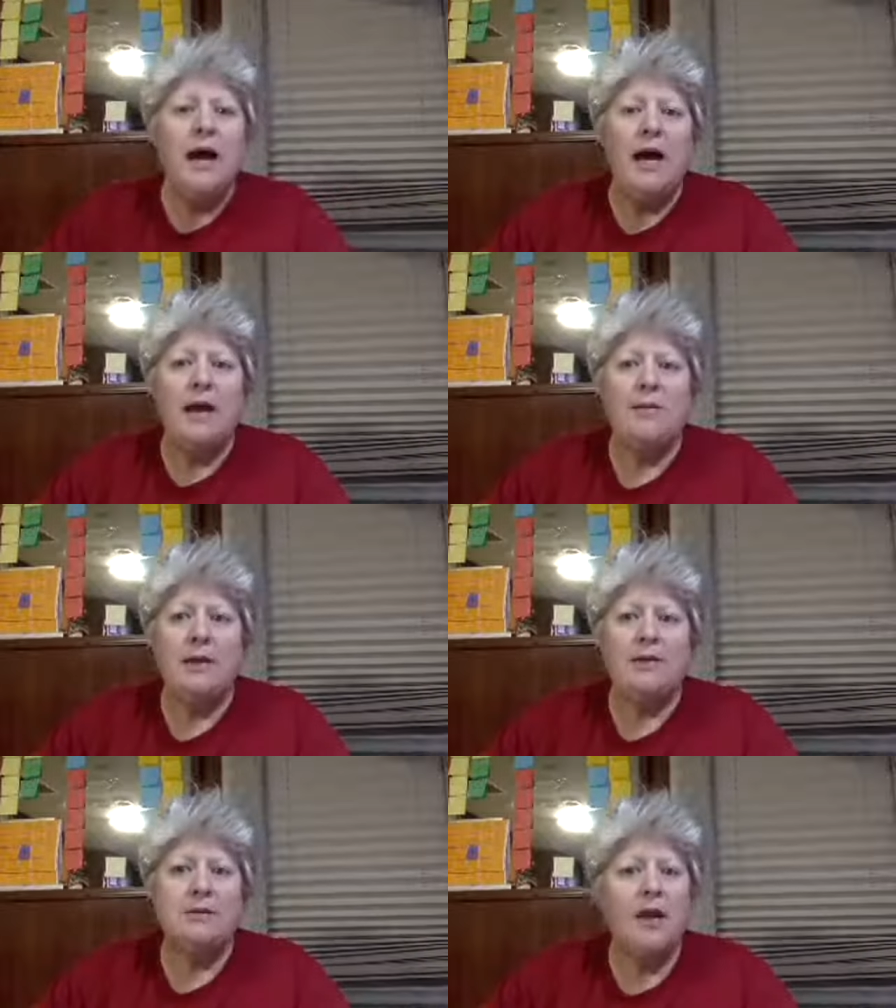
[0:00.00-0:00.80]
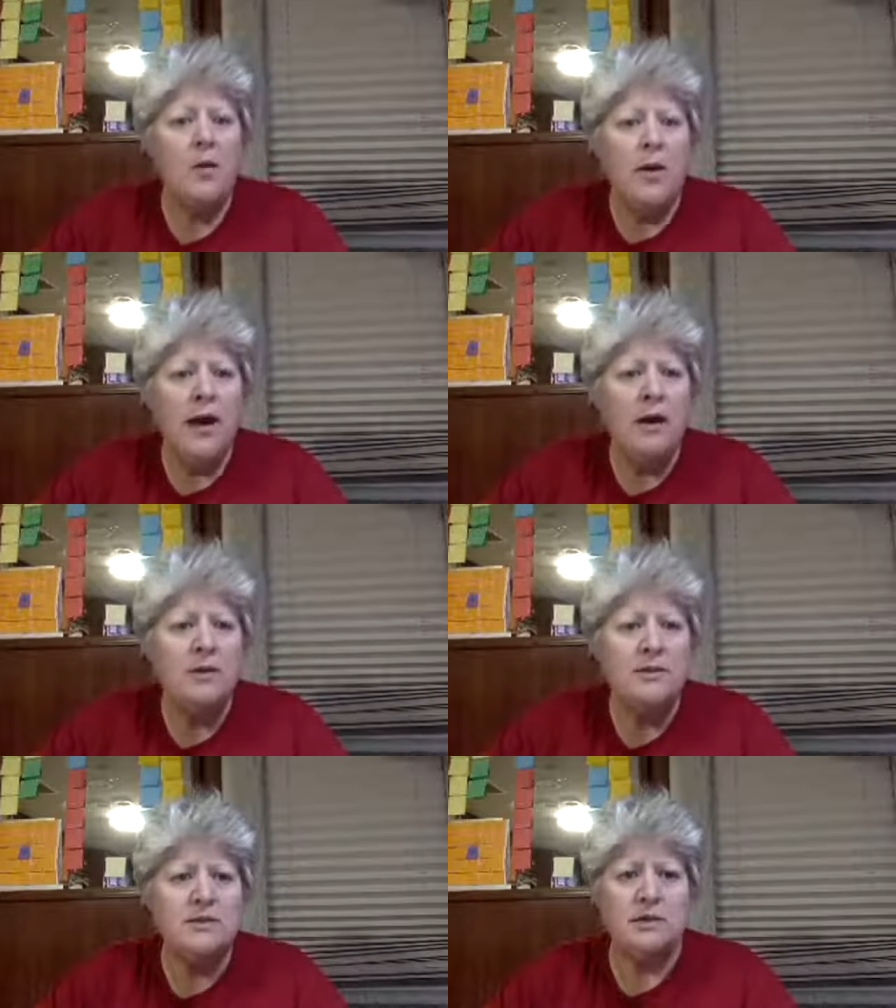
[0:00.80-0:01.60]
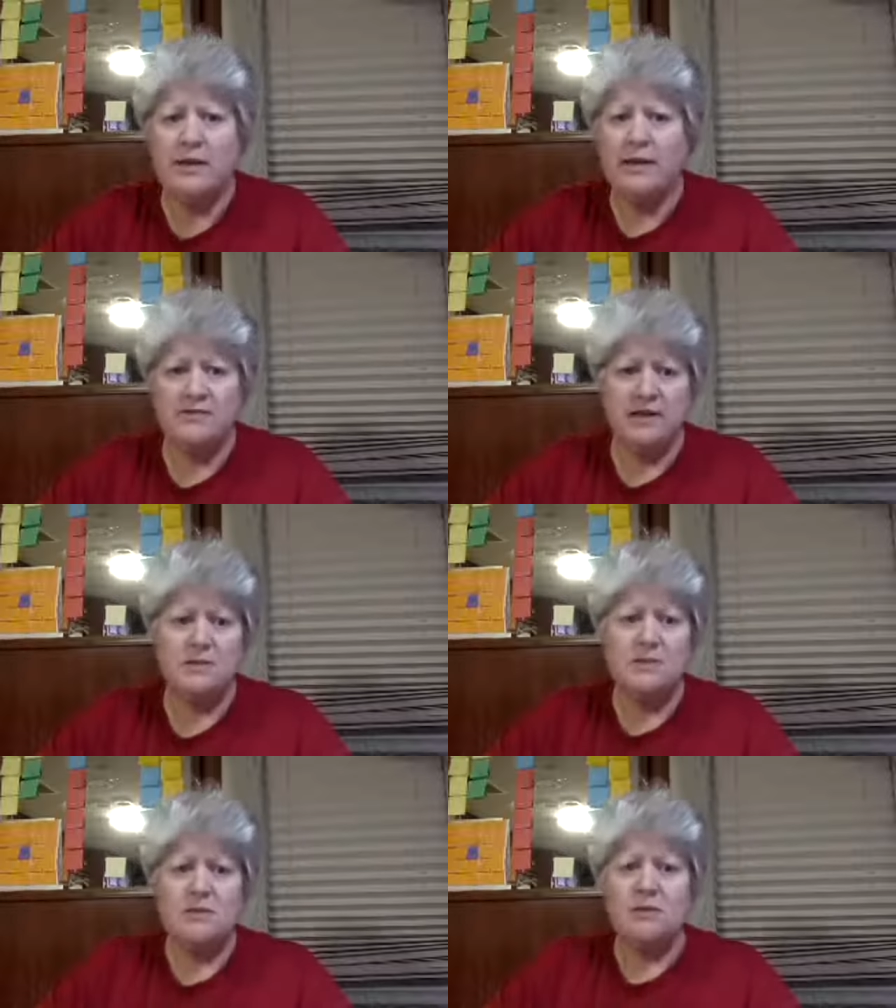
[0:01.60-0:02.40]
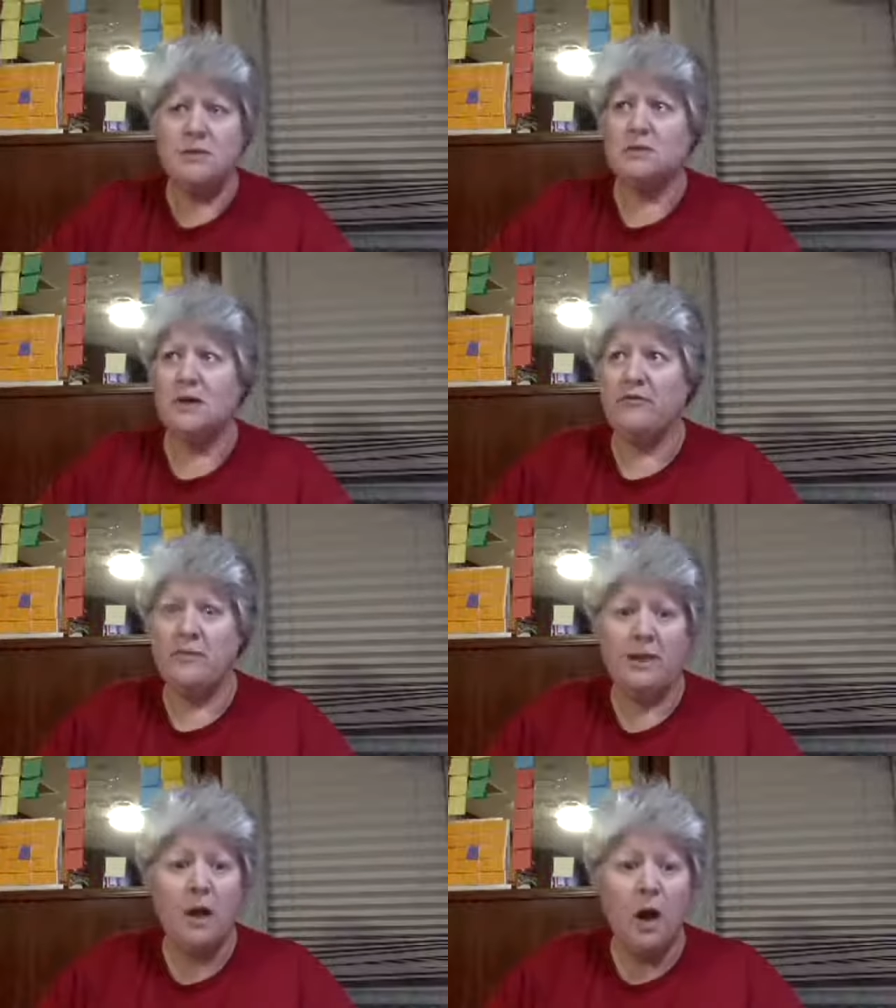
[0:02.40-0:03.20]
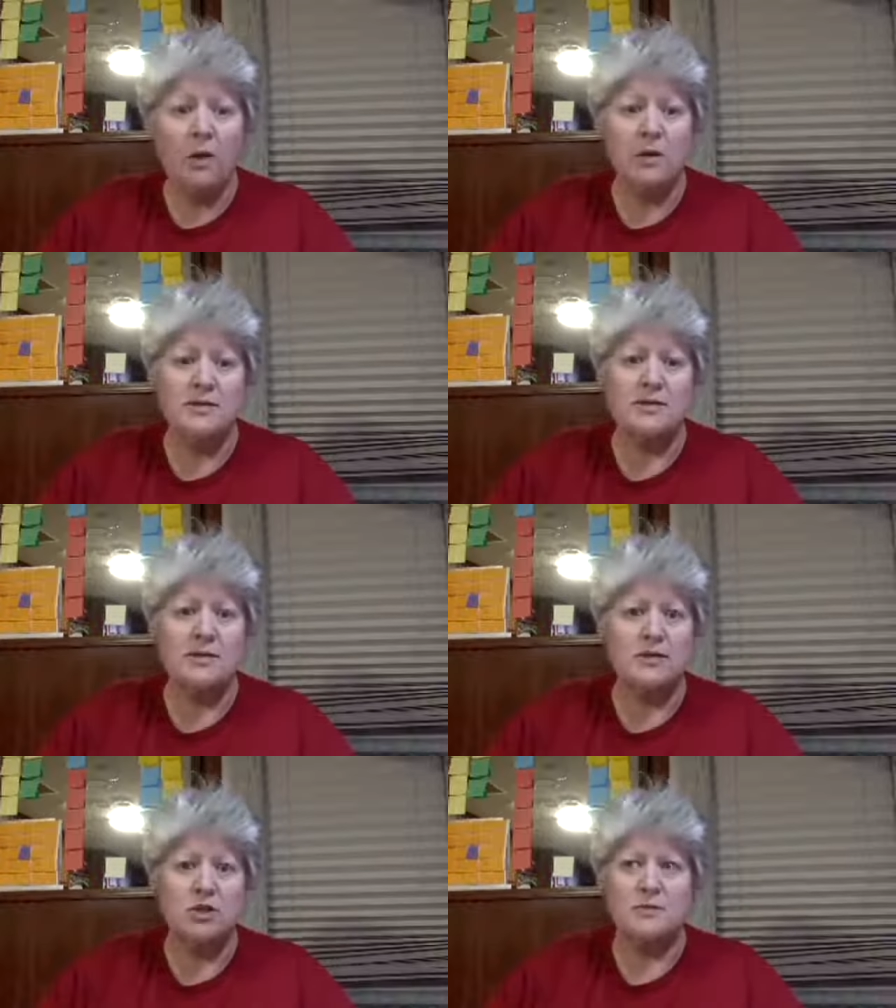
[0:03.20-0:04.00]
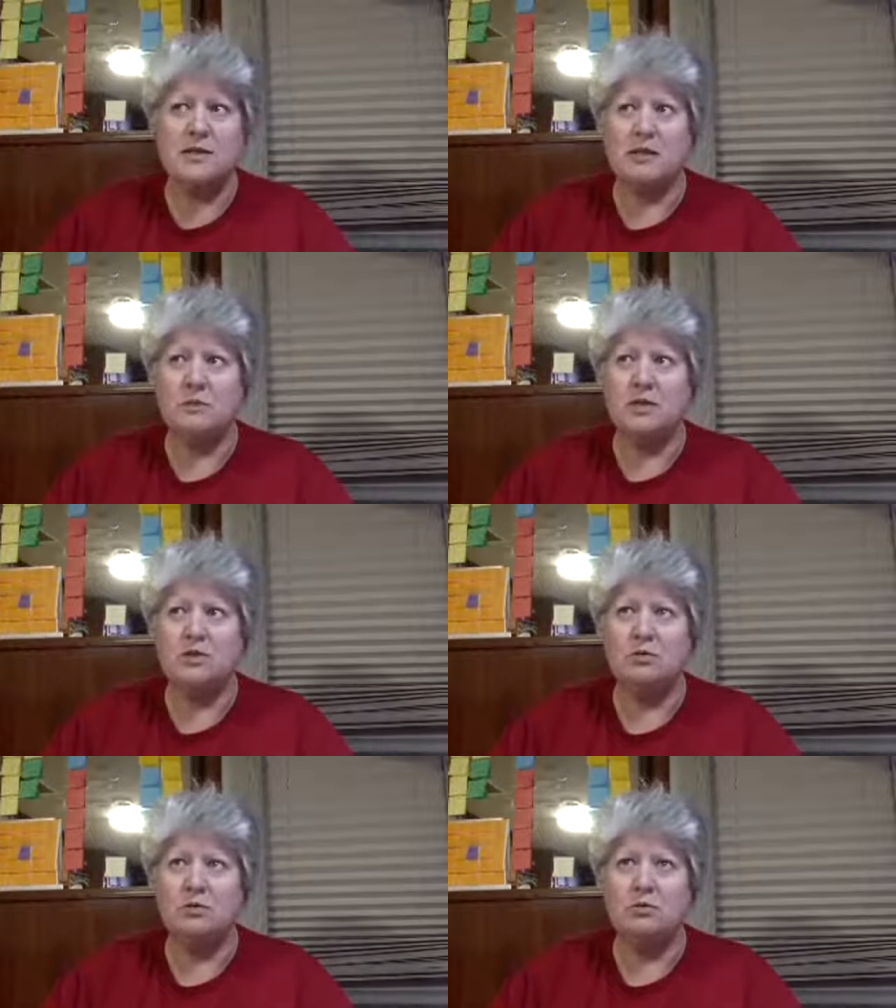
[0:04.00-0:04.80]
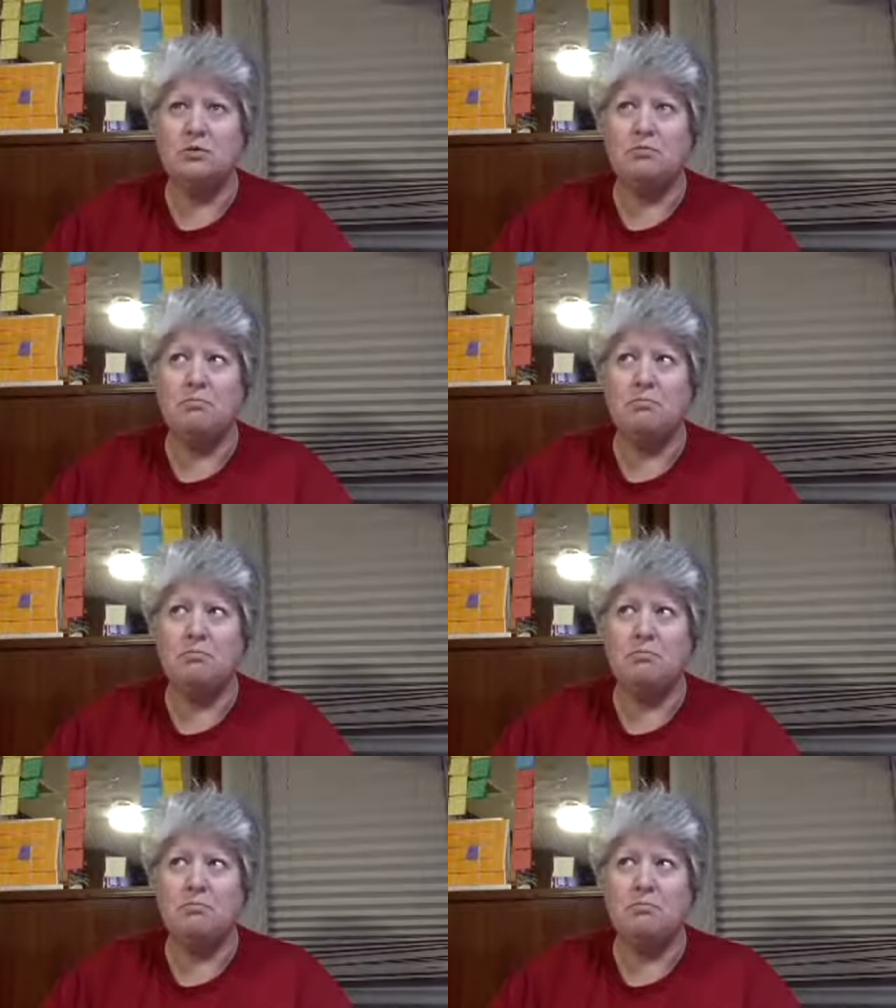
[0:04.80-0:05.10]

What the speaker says: And he's like, wow, he says, I'm going to have to come see you when it's time for me to go, because his next trip's going to be to